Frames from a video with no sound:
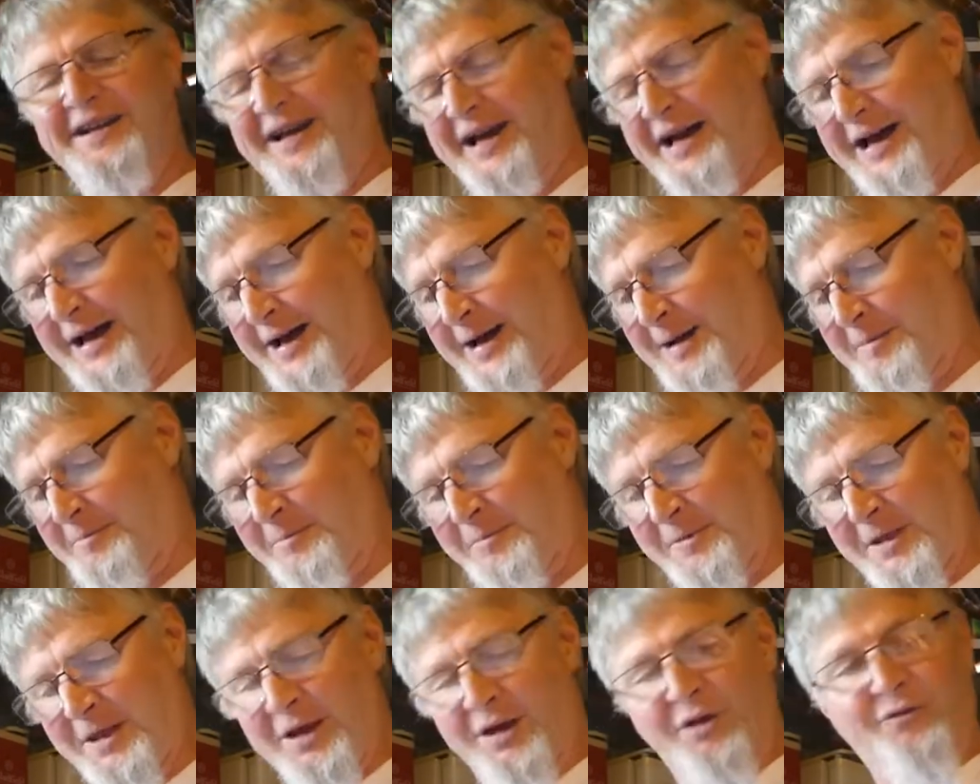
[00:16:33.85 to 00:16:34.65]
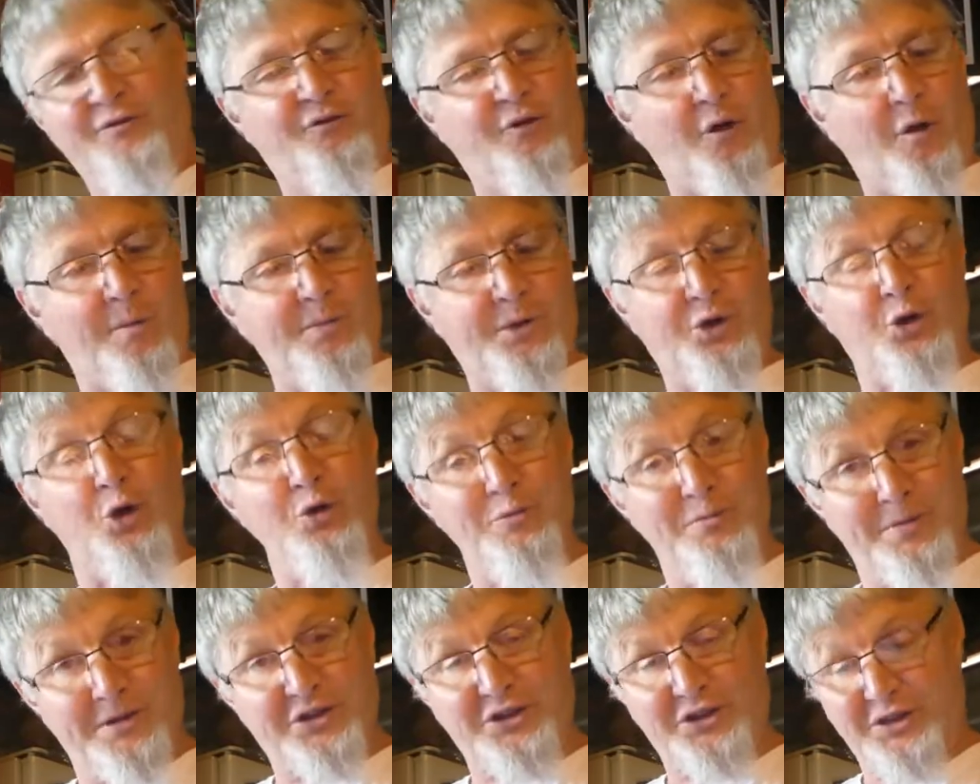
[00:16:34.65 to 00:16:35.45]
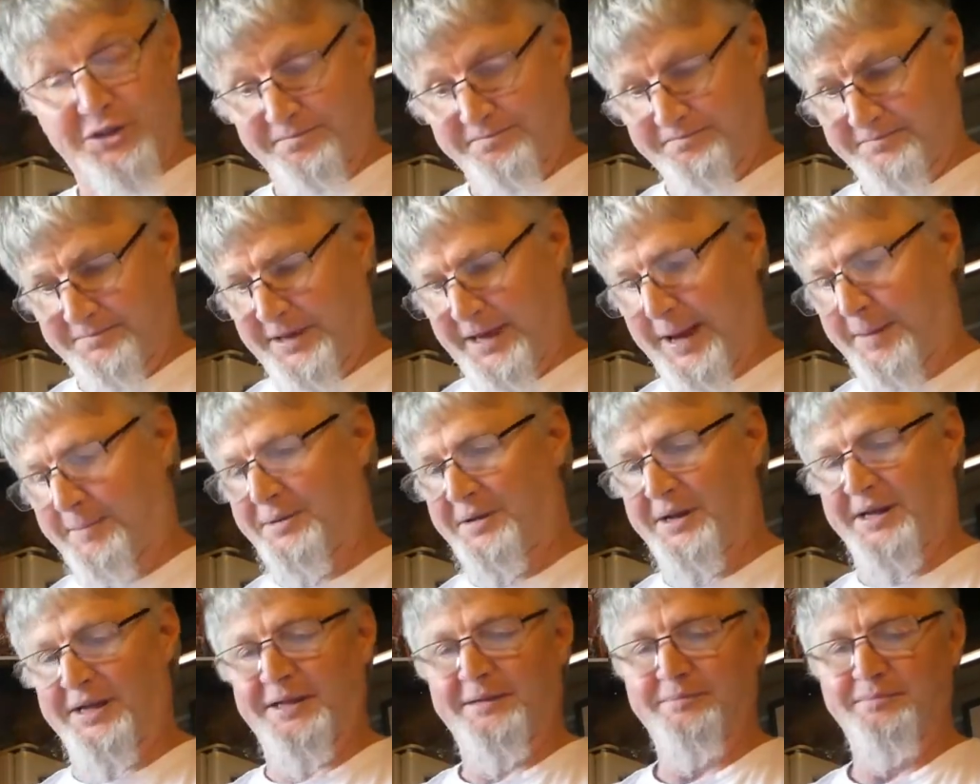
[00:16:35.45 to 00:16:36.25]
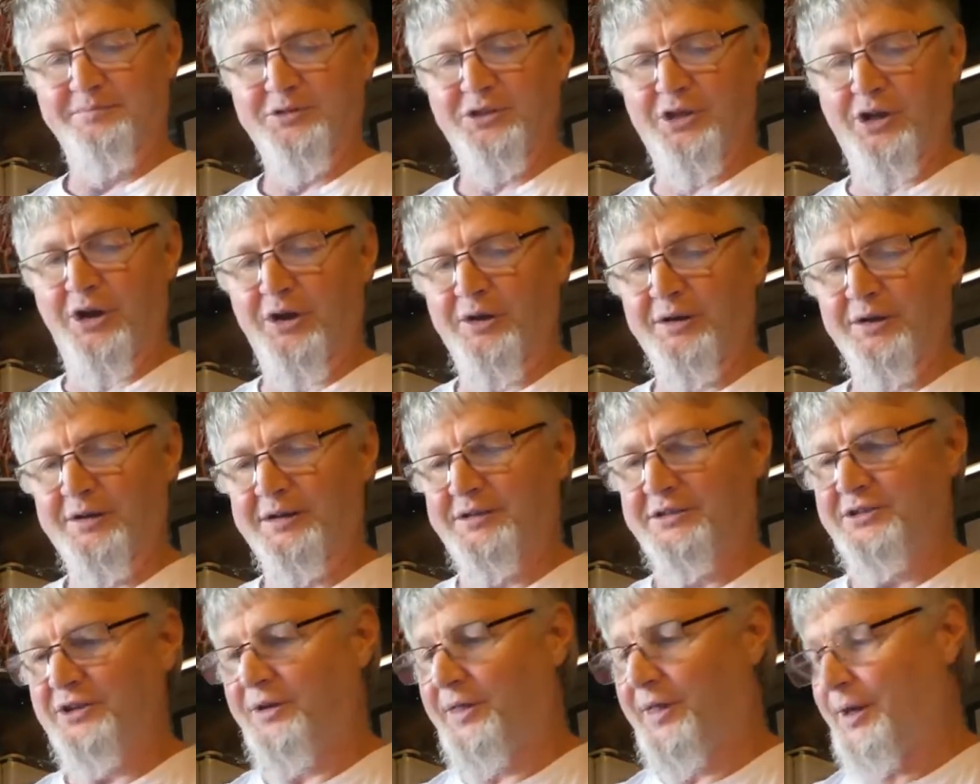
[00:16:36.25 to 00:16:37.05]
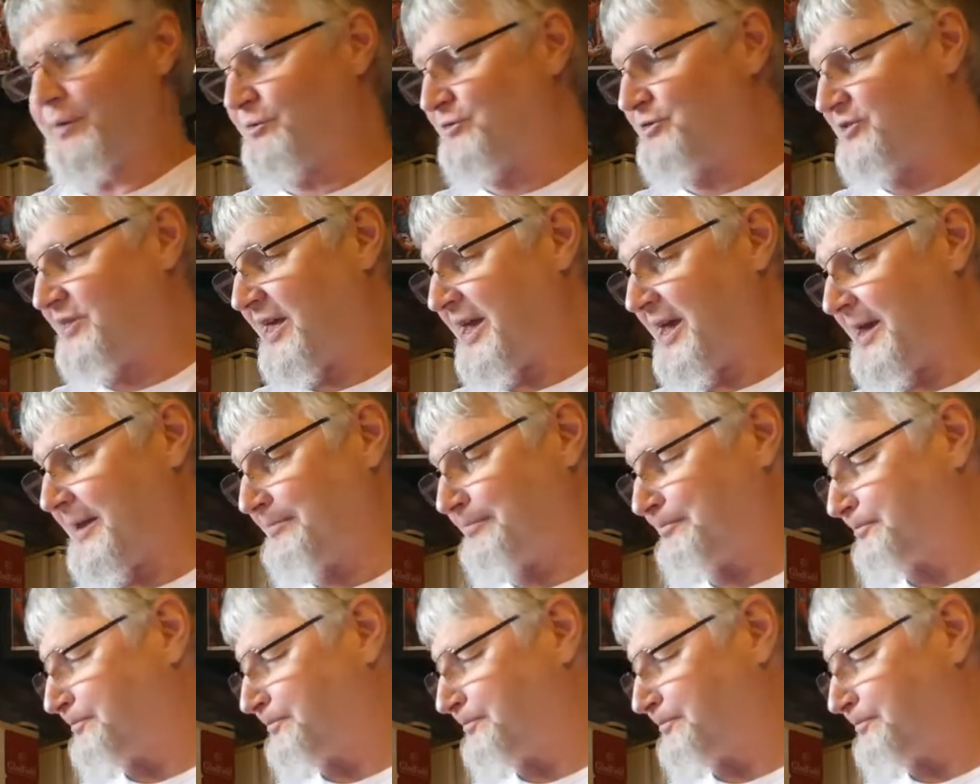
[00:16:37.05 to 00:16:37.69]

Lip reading: from the Coopers company. So that was that.